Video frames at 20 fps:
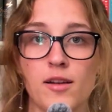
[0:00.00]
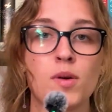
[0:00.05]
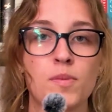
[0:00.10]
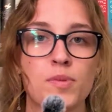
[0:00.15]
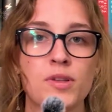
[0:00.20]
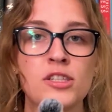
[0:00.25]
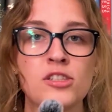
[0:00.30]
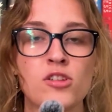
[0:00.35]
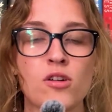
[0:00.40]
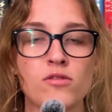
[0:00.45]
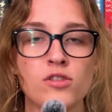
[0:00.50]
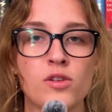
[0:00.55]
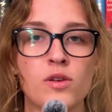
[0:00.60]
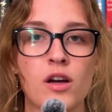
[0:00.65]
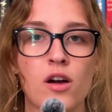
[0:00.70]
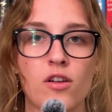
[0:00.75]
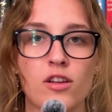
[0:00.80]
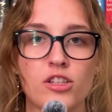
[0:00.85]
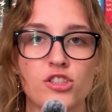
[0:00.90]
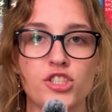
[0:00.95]
but please don't do
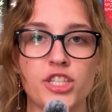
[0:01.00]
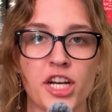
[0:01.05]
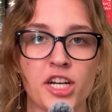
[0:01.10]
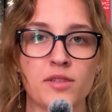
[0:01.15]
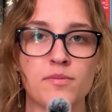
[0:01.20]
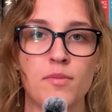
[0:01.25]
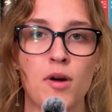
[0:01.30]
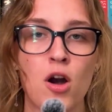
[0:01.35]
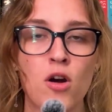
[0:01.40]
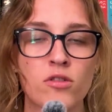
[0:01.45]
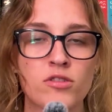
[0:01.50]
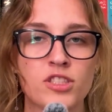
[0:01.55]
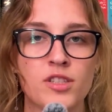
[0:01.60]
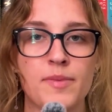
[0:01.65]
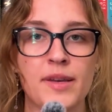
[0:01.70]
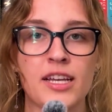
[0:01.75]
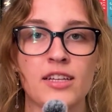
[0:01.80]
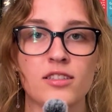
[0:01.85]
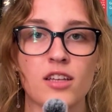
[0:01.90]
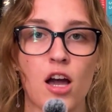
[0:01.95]
it on a shared post
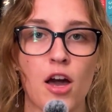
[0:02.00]
because